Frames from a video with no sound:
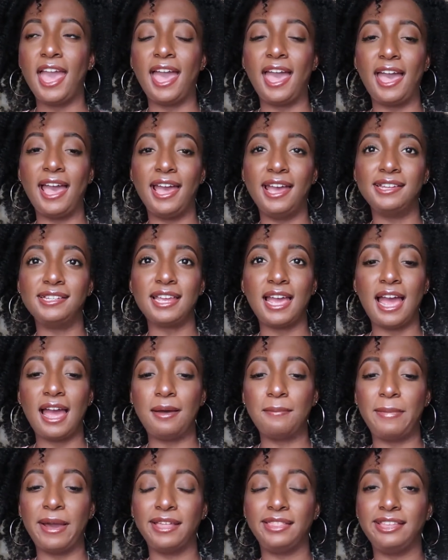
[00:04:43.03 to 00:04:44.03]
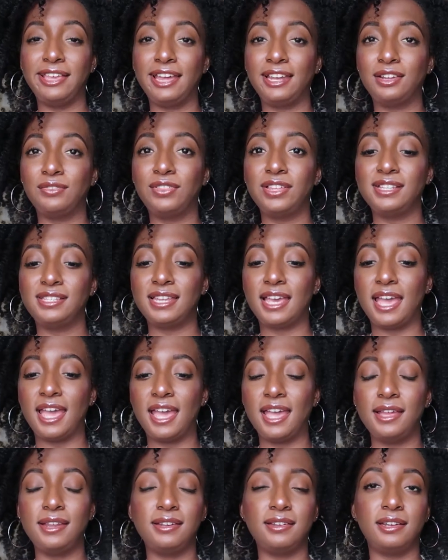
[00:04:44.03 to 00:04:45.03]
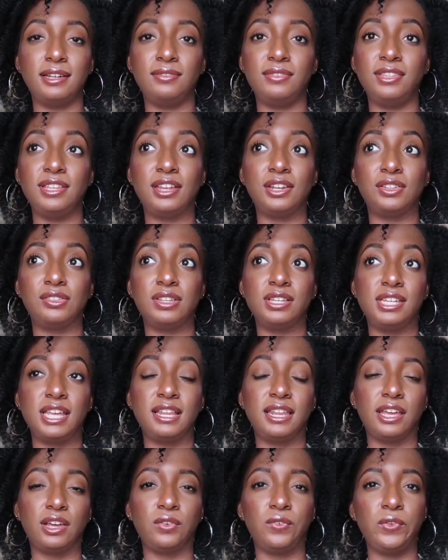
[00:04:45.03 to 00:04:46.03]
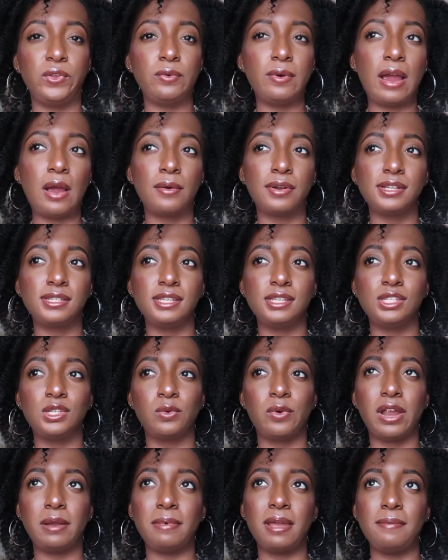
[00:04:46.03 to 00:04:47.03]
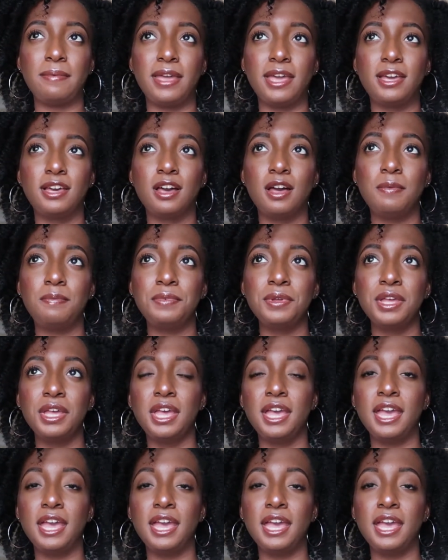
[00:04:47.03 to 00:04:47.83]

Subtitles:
and by the end of the day, not even the end of the day, like a few hours into wearing my makeup,